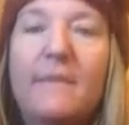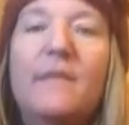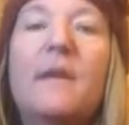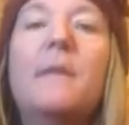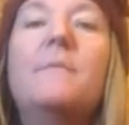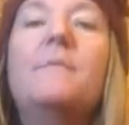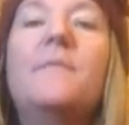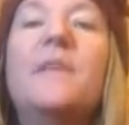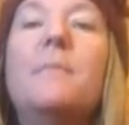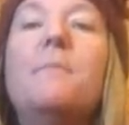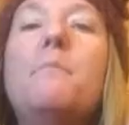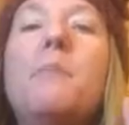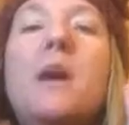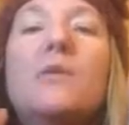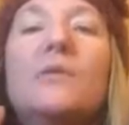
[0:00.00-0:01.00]
The
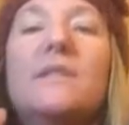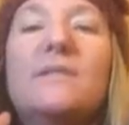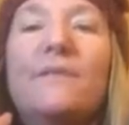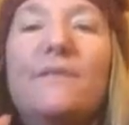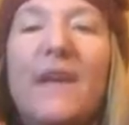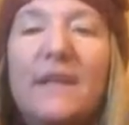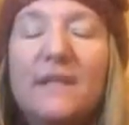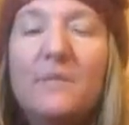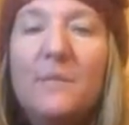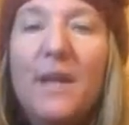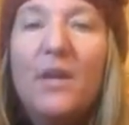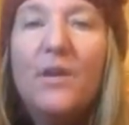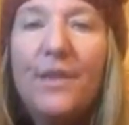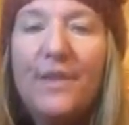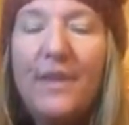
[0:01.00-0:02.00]
most
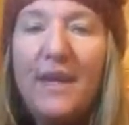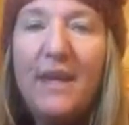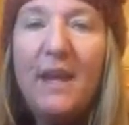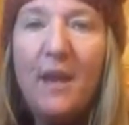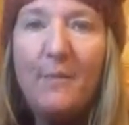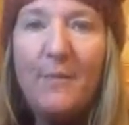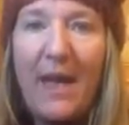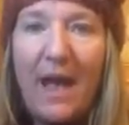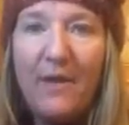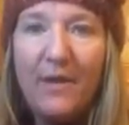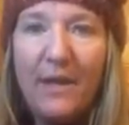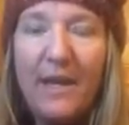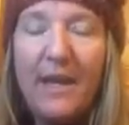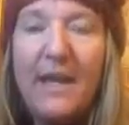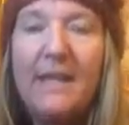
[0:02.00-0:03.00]
fundamental thing
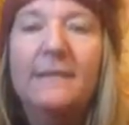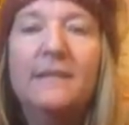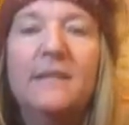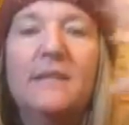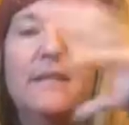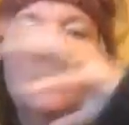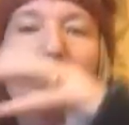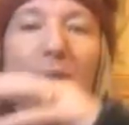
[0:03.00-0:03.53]
about it is these